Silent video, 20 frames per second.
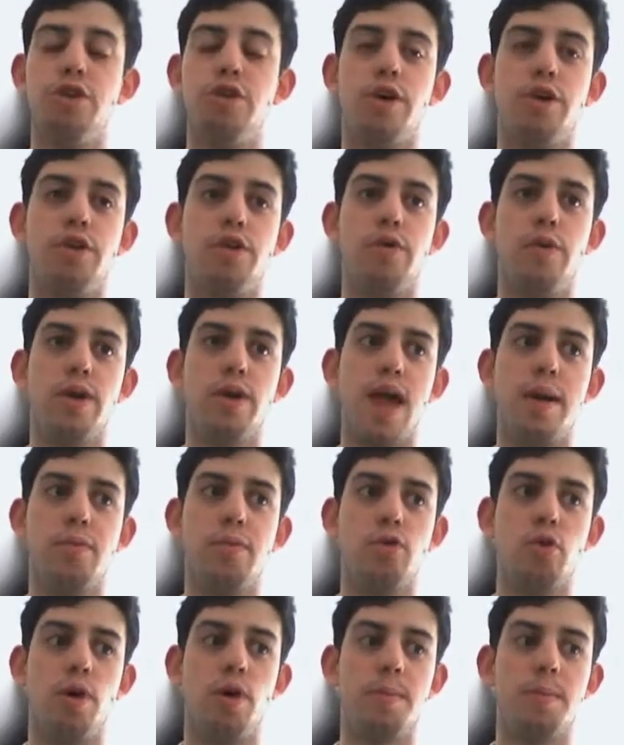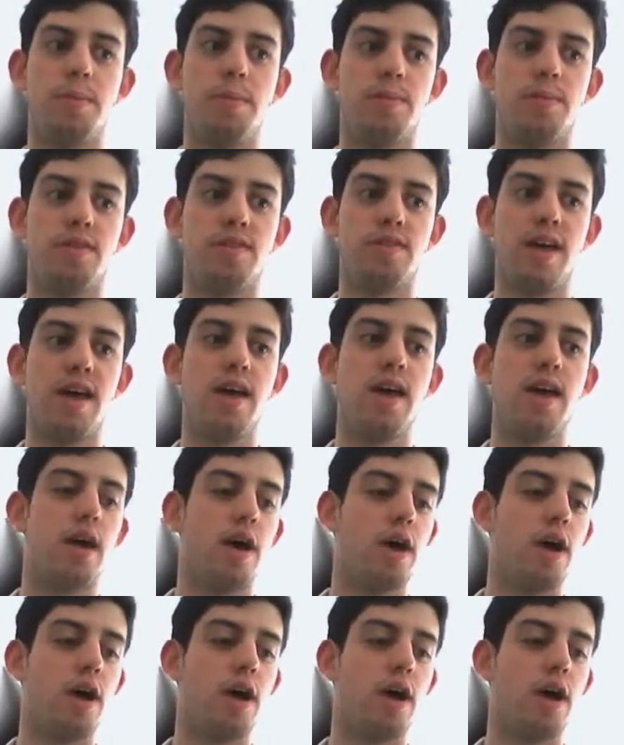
you go into a game store and say,